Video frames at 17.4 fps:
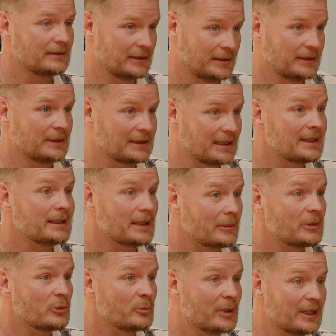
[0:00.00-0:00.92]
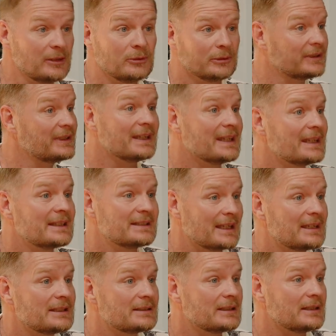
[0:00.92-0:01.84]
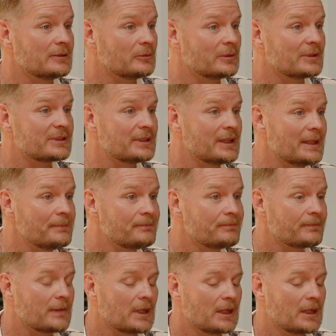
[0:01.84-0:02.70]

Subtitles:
DWP or DSS, it was then.